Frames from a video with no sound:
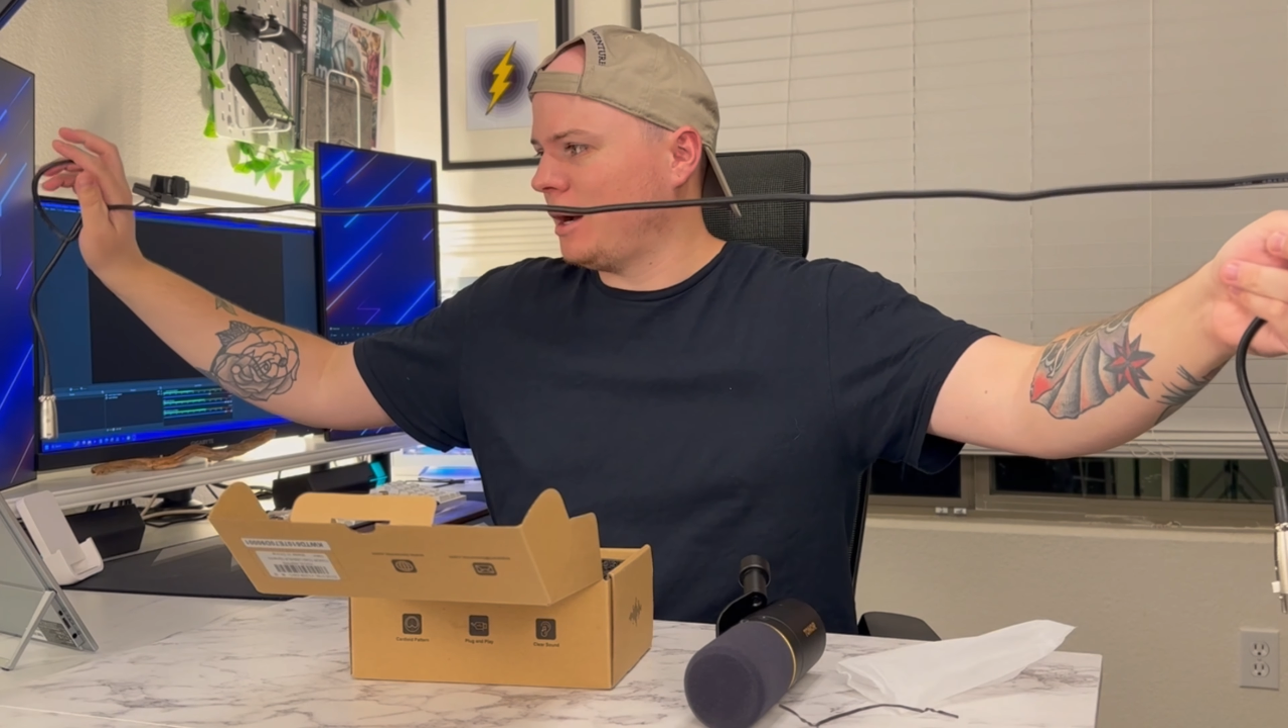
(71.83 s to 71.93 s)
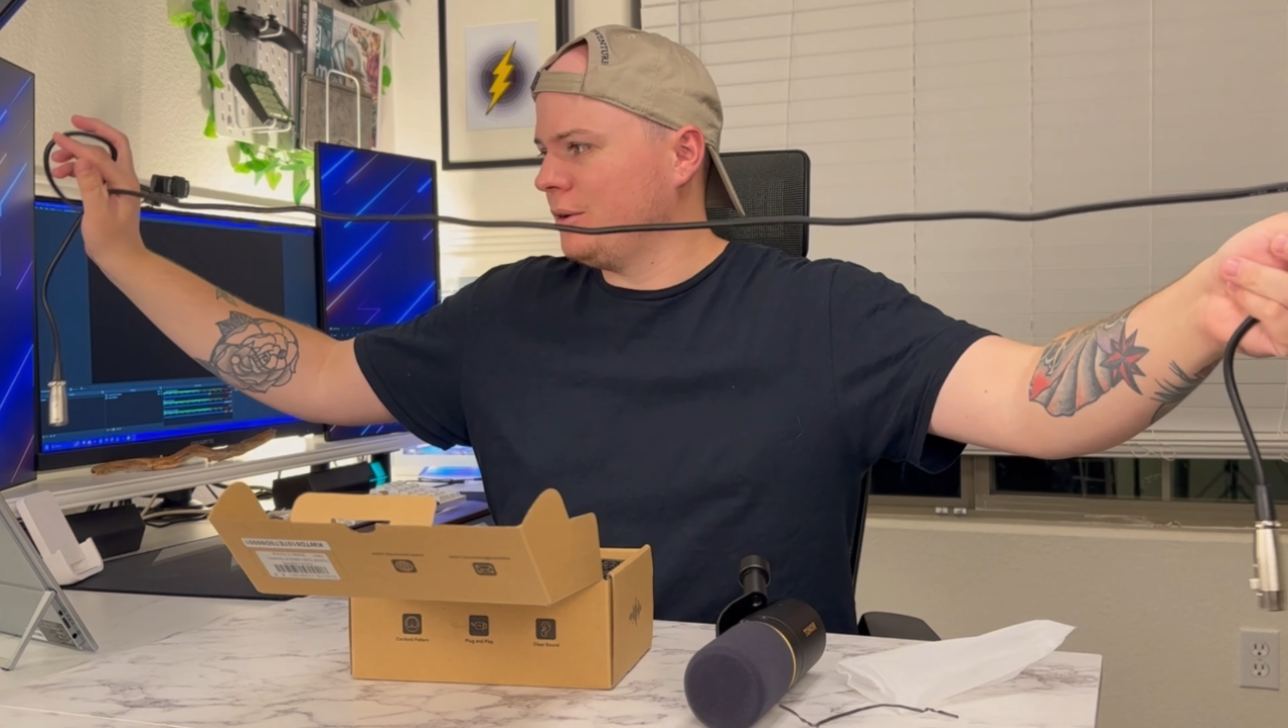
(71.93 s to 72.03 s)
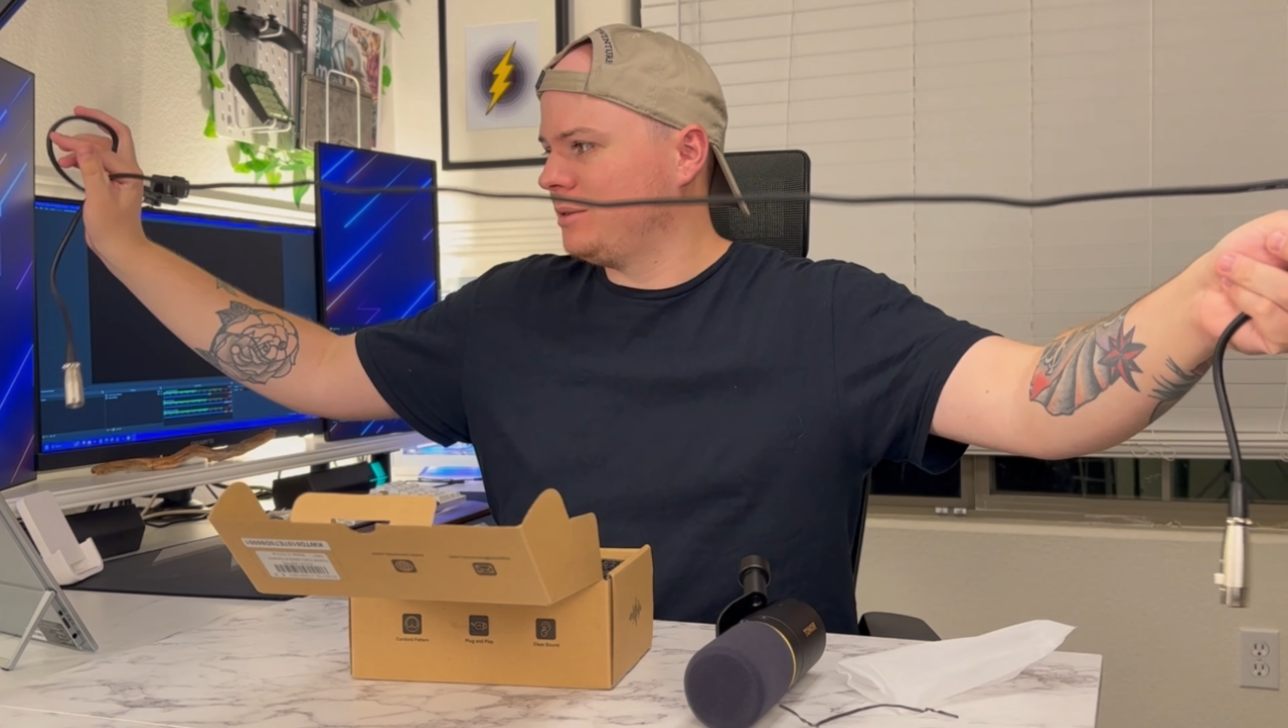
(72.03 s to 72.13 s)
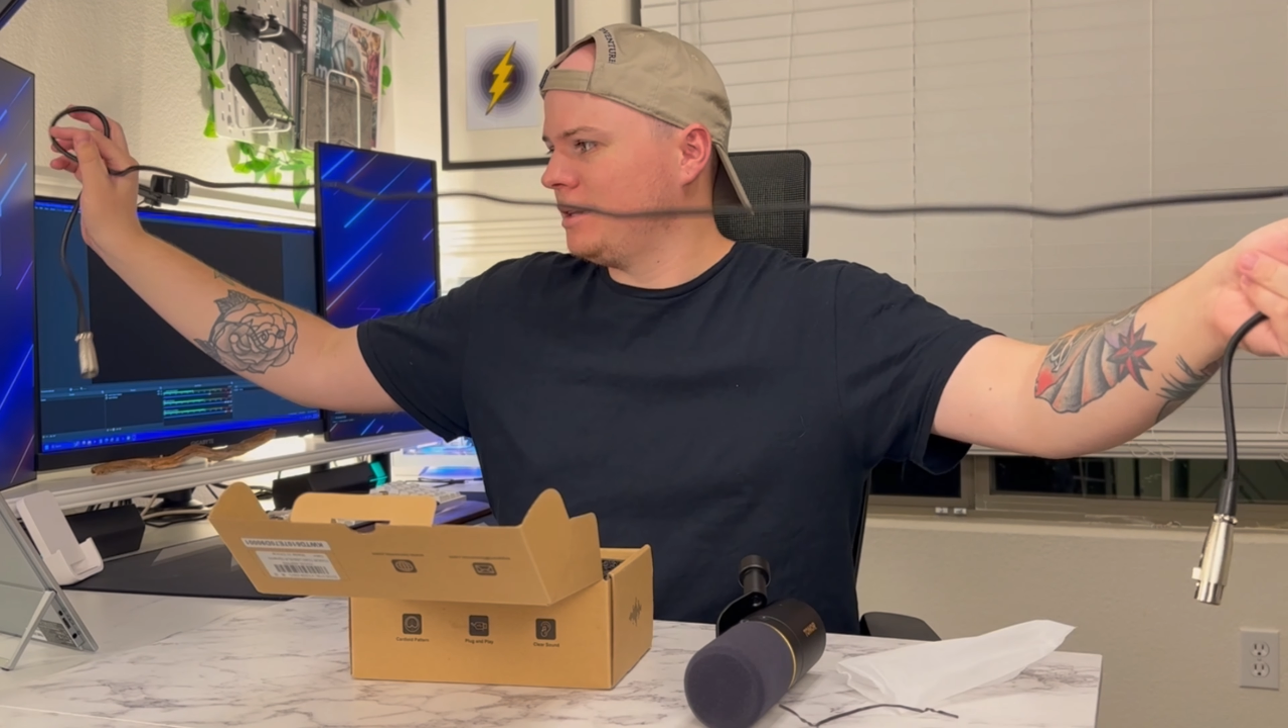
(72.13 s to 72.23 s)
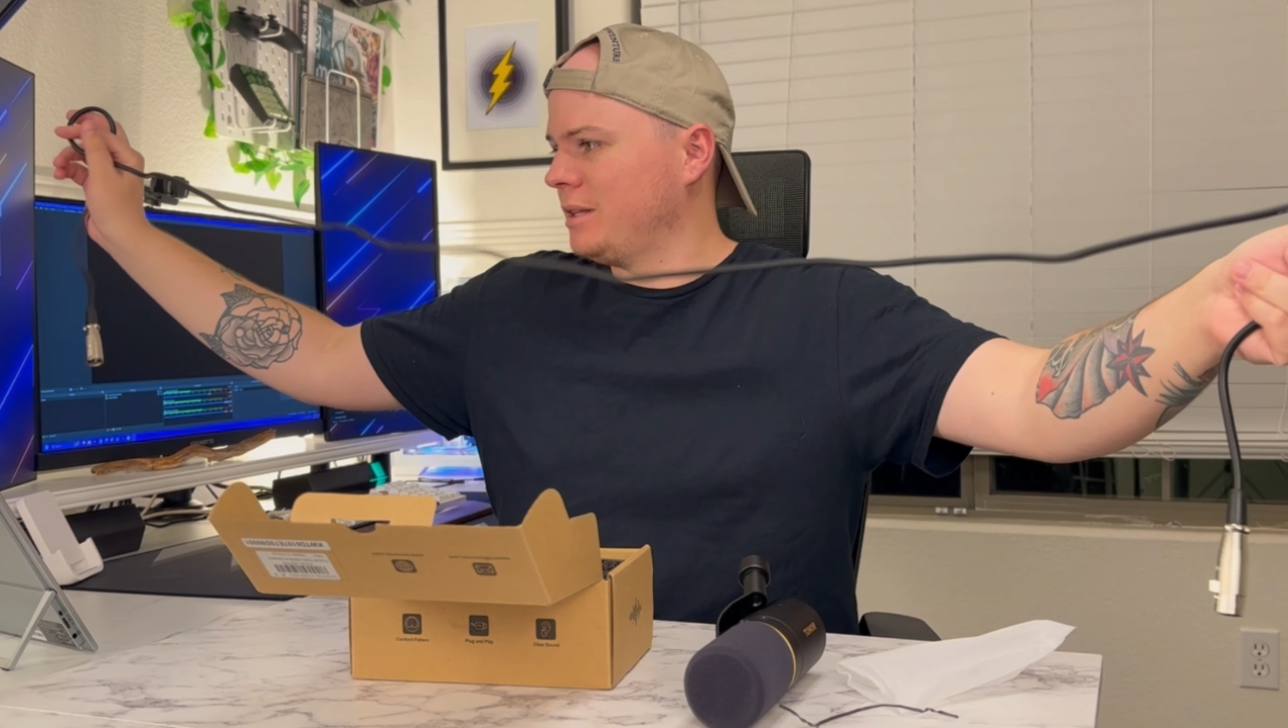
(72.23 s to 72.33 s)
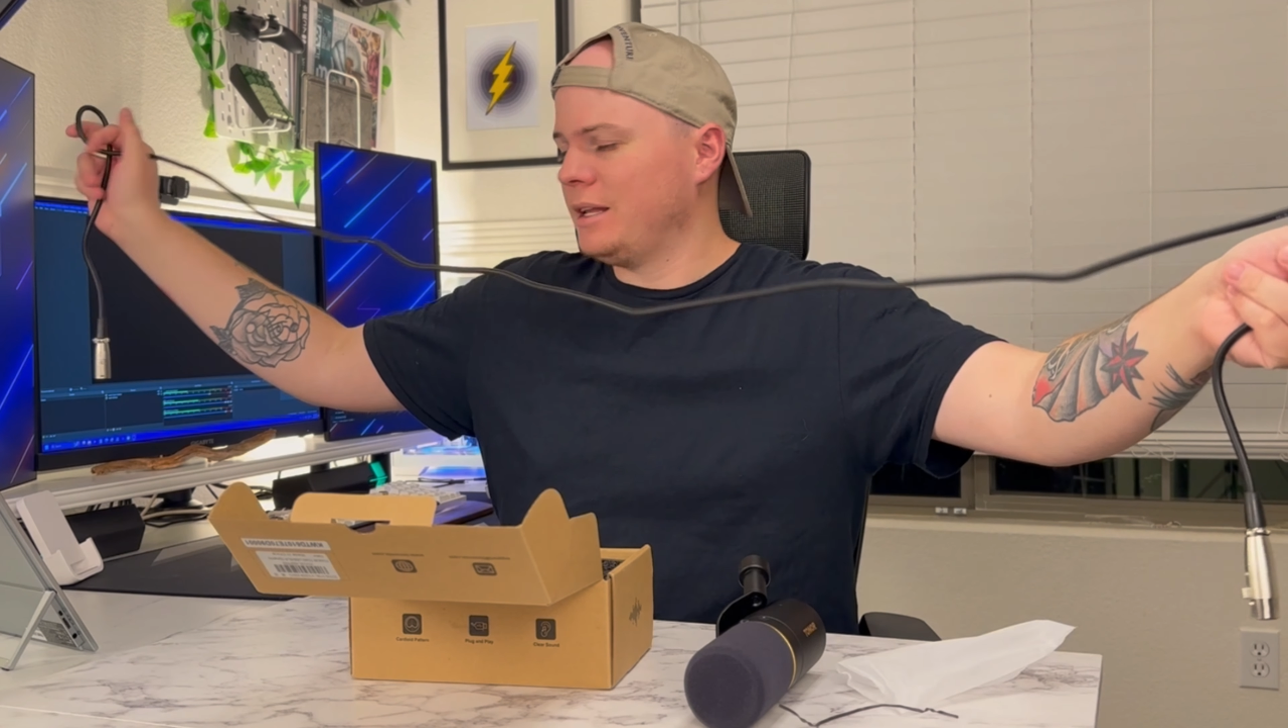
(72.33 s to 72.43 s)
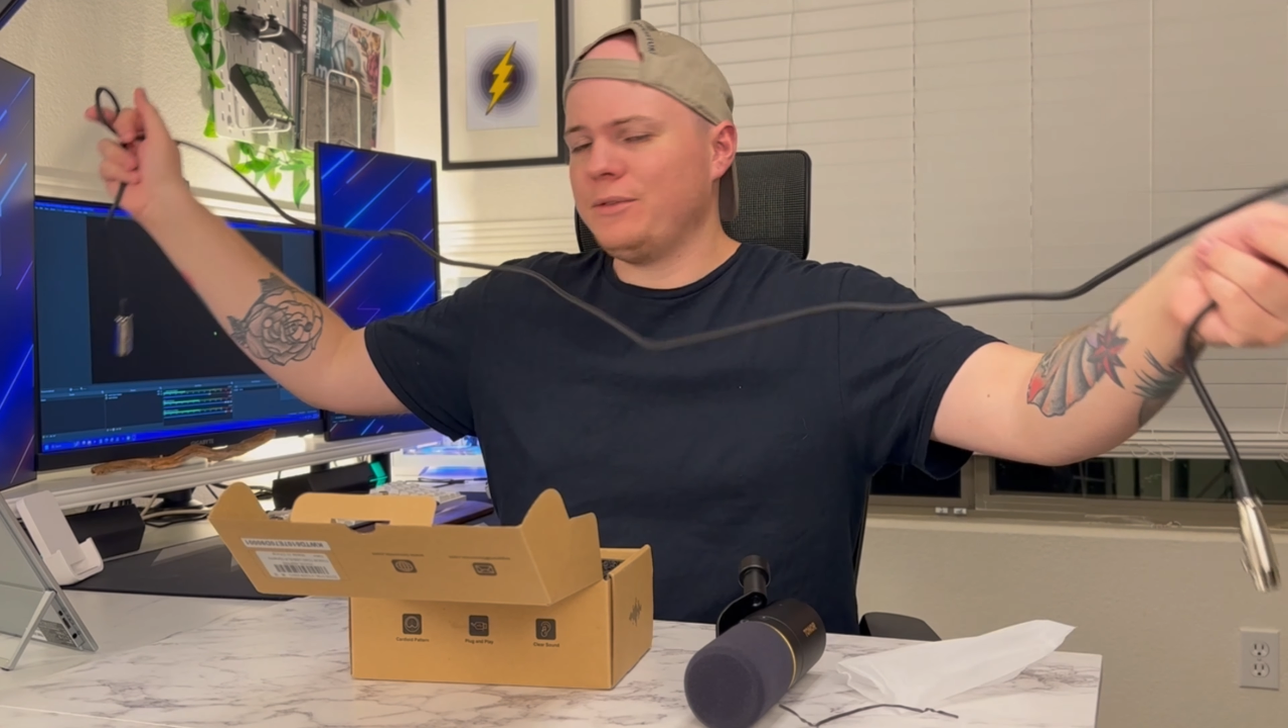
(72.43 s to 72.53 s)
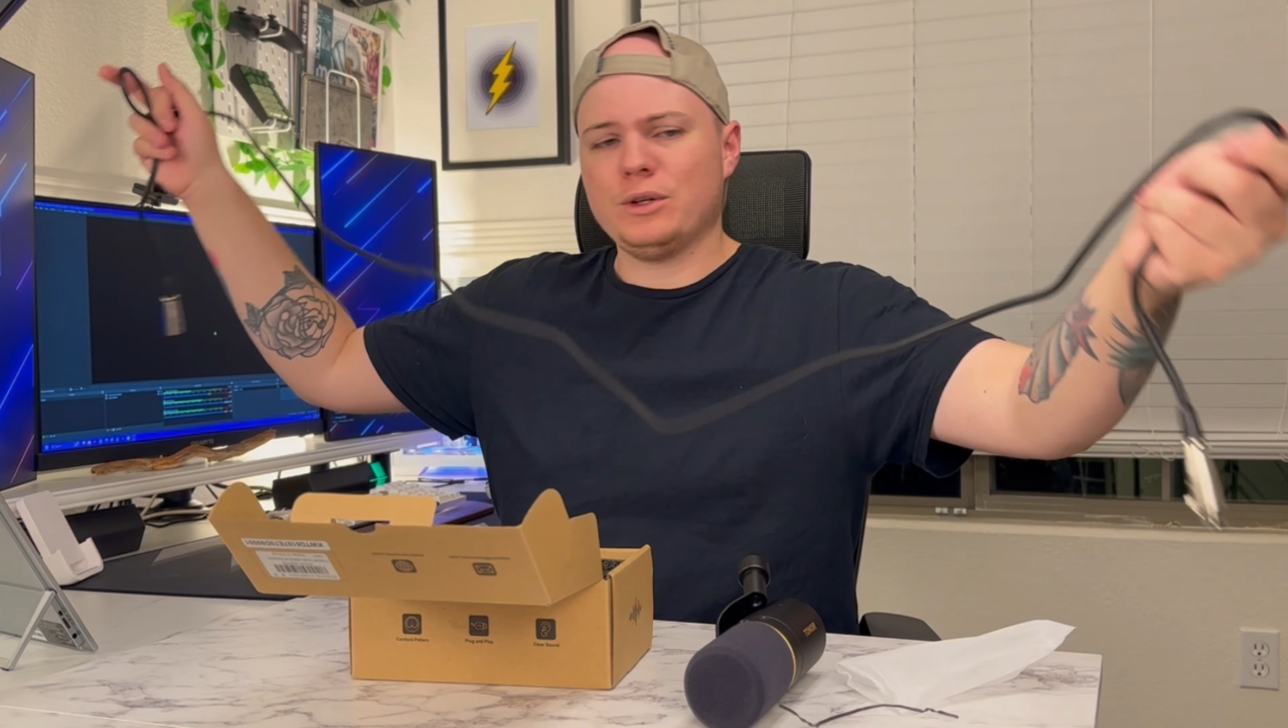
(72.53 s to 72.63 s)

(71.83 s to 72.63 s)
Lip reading: I would think they'd give